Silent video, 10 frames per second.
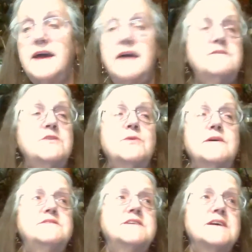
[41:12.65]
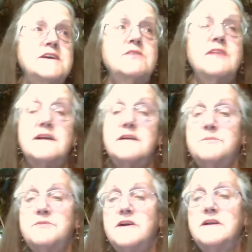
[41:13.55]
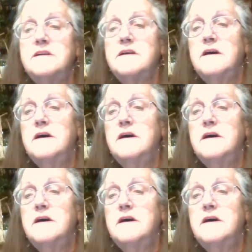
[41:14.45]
I have no way of telling you that up front.